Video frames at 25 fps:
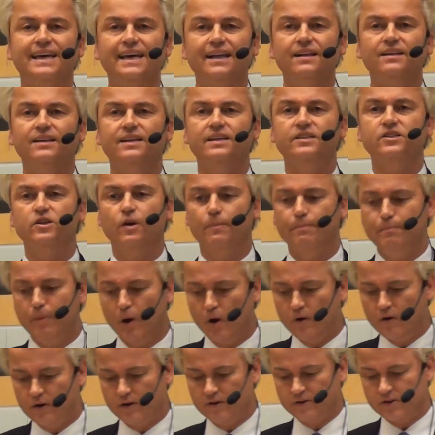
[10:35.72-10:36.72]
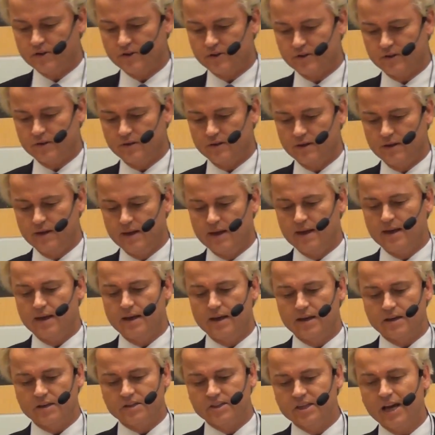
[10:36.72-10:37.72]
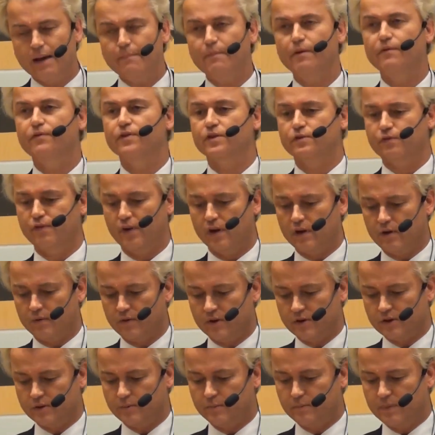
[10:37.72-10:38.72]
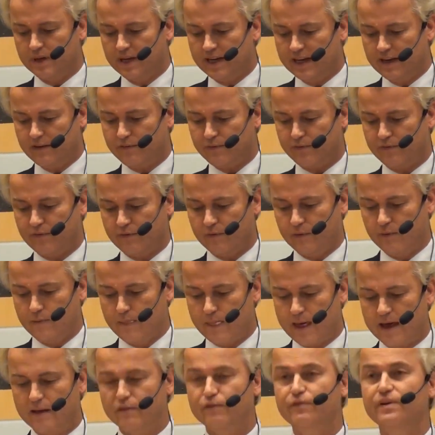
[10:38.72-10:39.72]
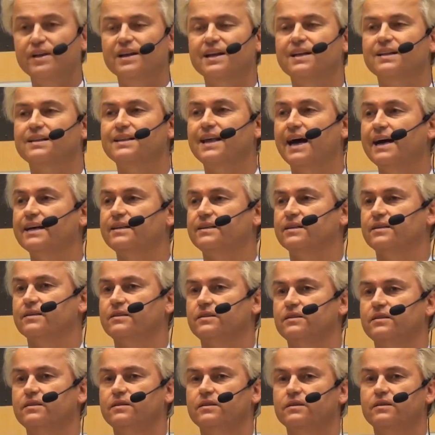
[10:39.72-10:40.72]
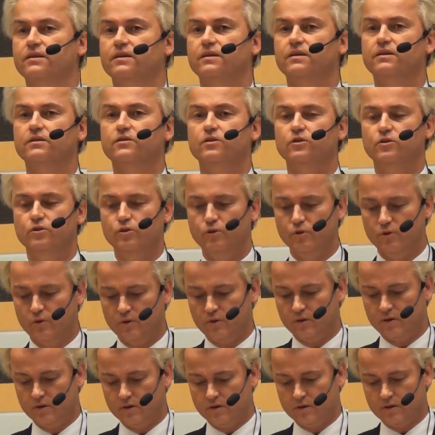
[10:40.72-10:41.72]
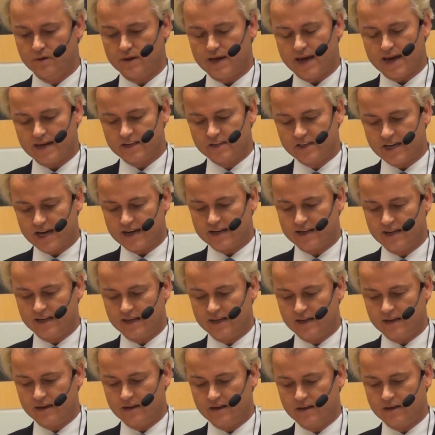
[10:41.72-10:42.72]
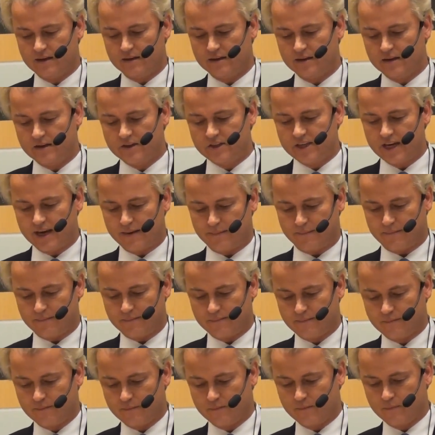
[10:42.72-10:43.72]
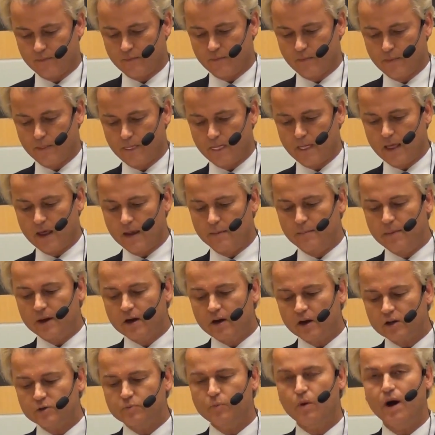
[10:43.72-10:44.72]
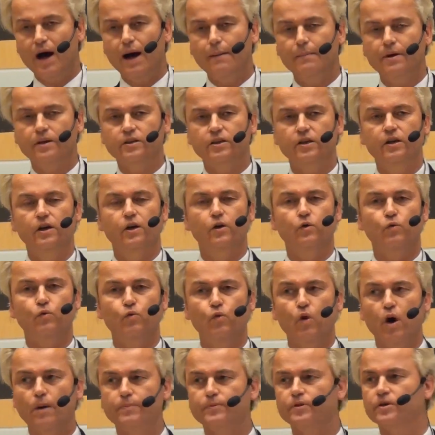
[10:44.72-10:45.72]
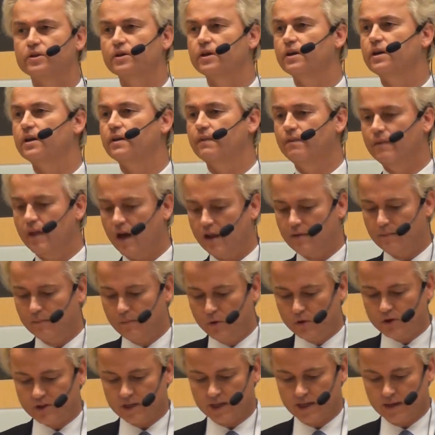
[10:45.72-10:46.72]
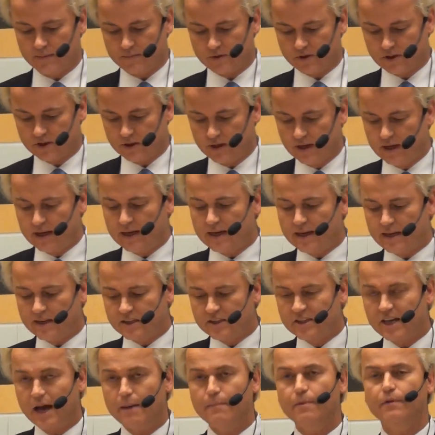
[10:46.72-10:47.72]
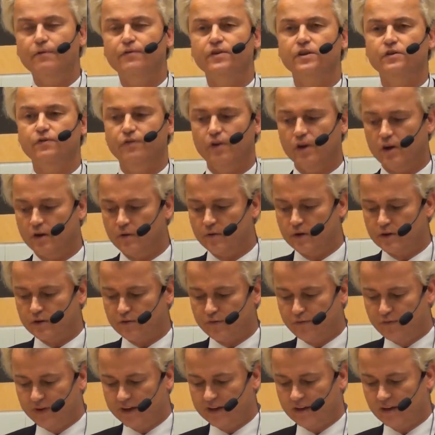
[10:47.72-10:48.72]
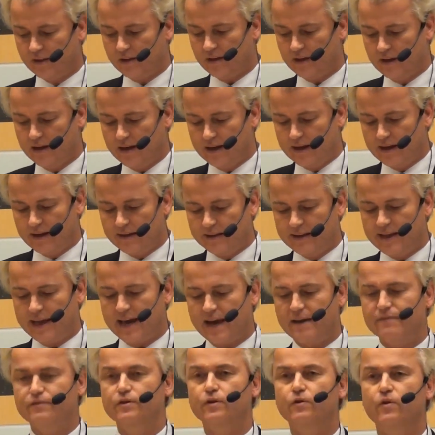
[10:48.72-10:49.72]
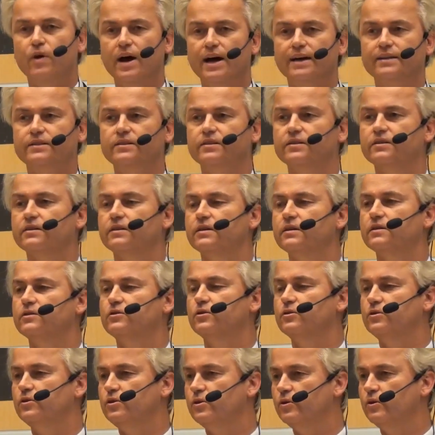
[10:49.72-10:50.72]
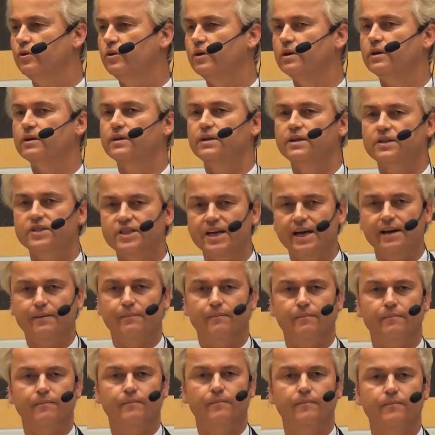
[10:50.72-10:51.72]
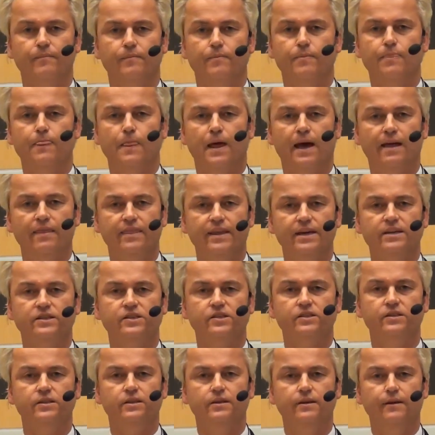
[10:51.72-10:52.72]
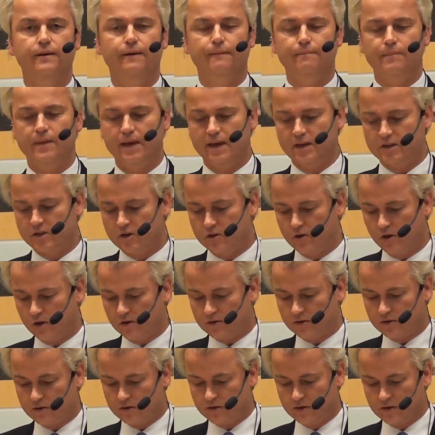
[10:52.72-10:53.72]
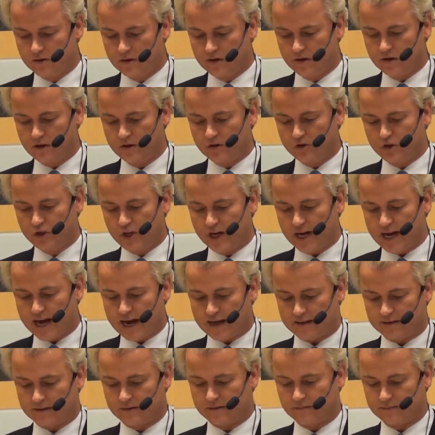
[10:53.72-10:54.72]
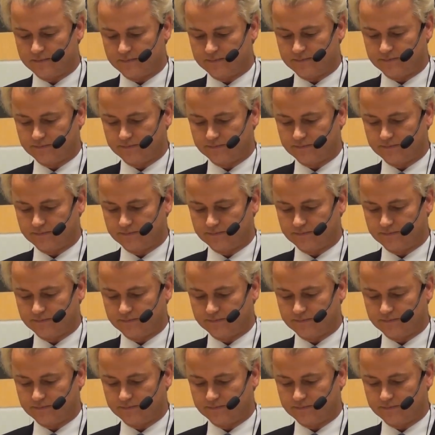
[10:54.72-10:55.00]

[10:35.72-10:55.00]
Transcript: killed his opponents, some of his followers believe and feel entitled to do exactly the same. Because Muhammad robbed non-Muslims, some of his followers feel they have the right to do the same. And this is called jihad.